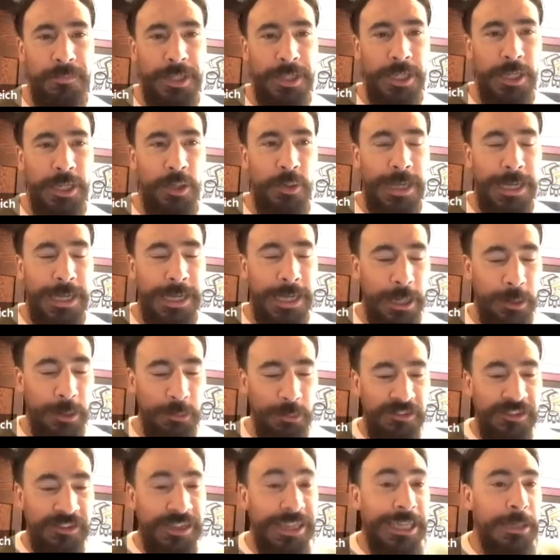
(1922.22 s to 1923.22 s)
You know, I, I
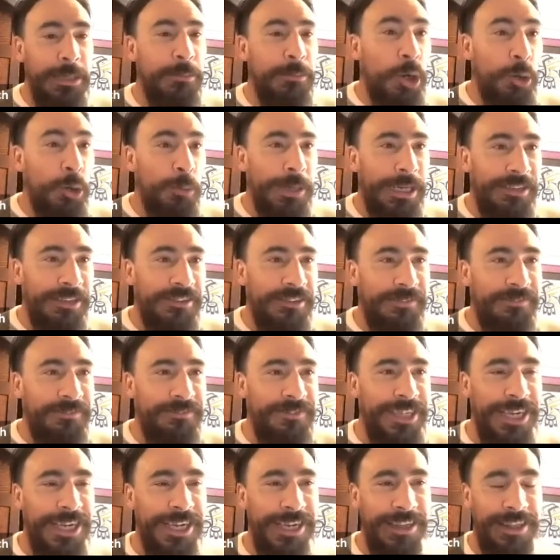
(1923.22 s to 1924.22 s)
was in the moment
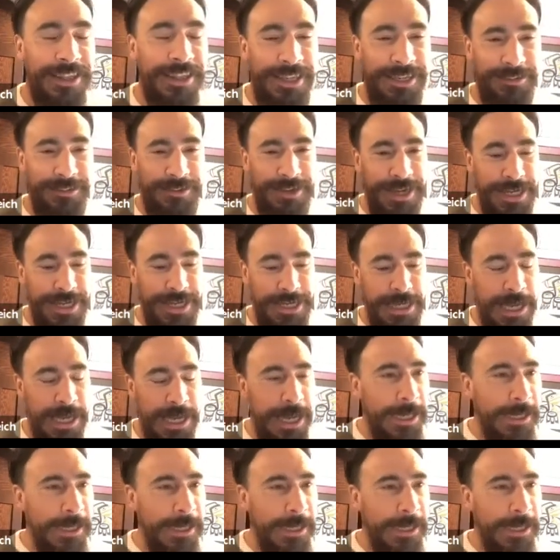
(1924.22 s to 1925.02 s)
kind of thing, right?